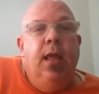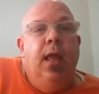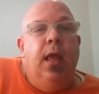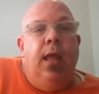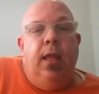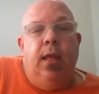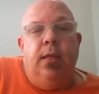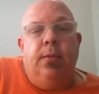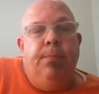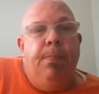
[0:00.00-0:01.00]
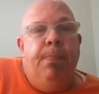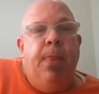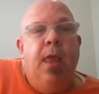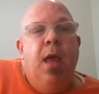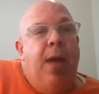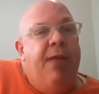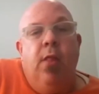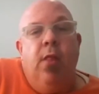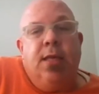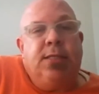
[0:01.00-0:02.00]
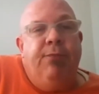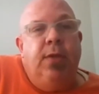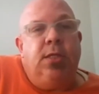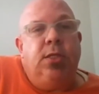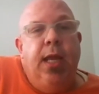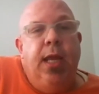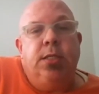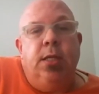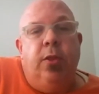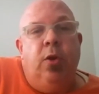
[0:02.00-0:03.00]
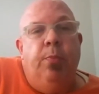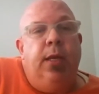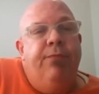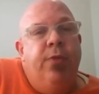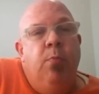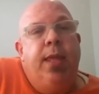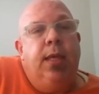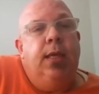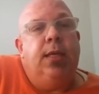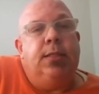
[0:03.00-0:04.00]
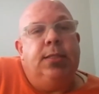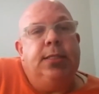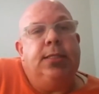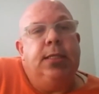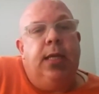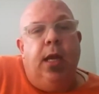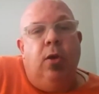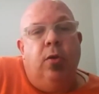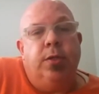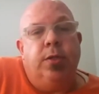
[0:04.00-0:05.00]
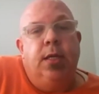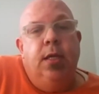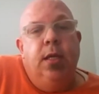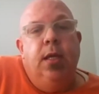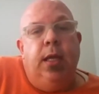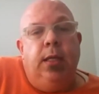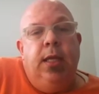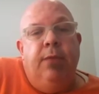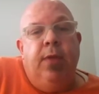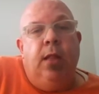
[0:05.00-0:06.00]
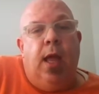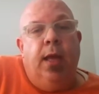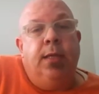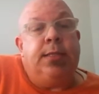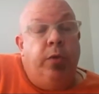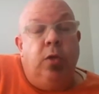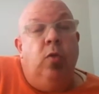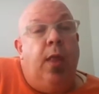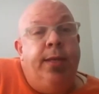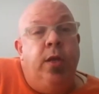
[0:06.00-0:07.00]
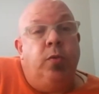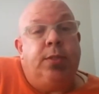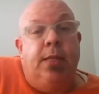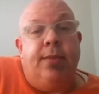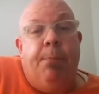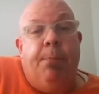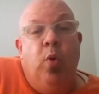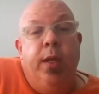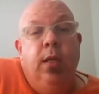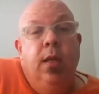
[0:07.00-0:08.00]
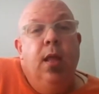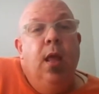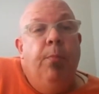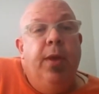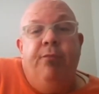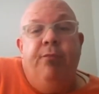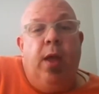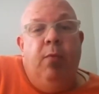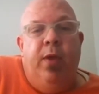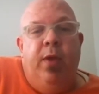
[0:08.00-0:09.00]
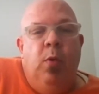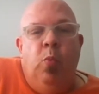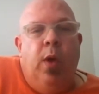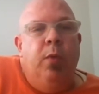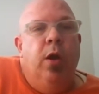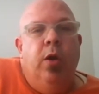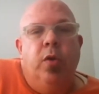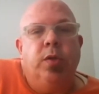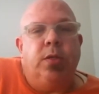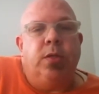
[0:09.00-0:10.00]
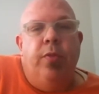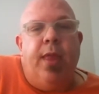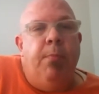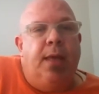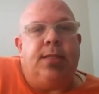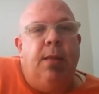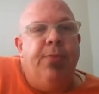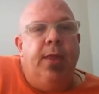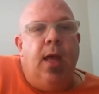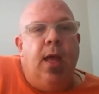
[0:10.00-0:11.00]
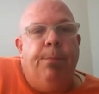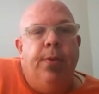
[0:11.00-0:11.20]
And my philosophy has changed a little bit. If they're making consistent errors in giving lines, I'll do line notes at that point. But if at one rehearsal they mess something up,